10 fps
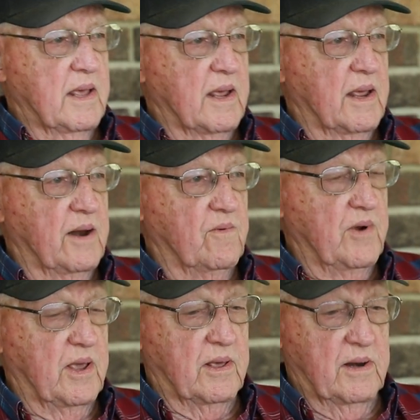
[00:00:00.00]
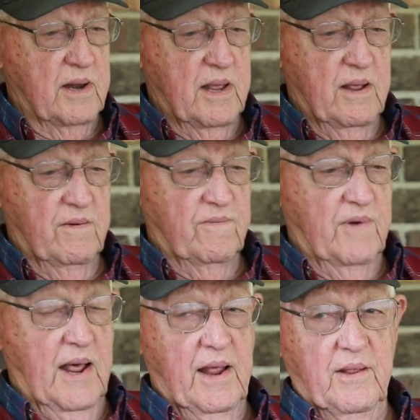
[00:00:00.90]
And we could
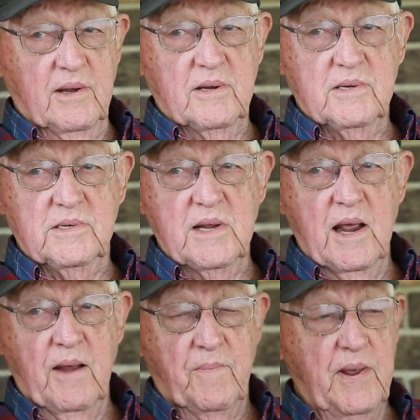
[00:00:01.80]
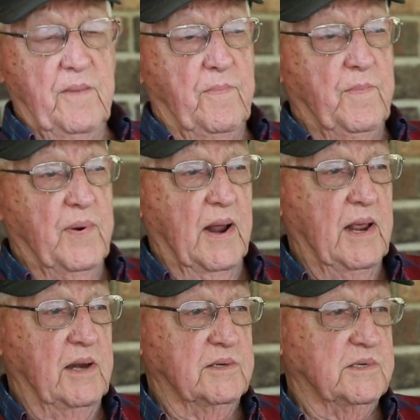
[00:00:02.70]
fly the CAP
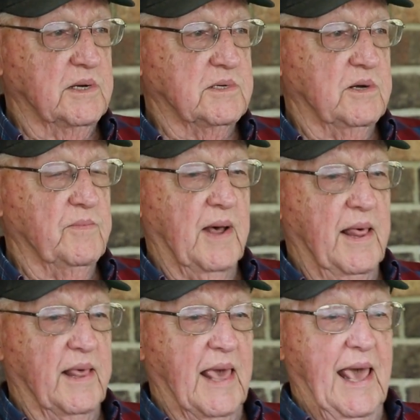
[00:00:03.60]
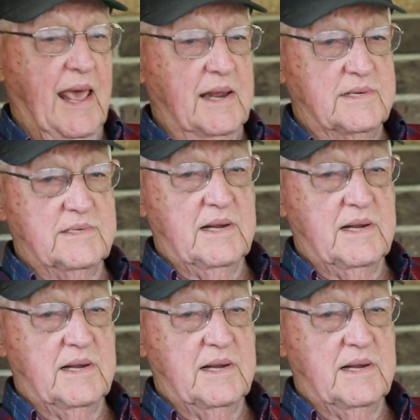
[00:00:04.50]
planes just to buy the gas.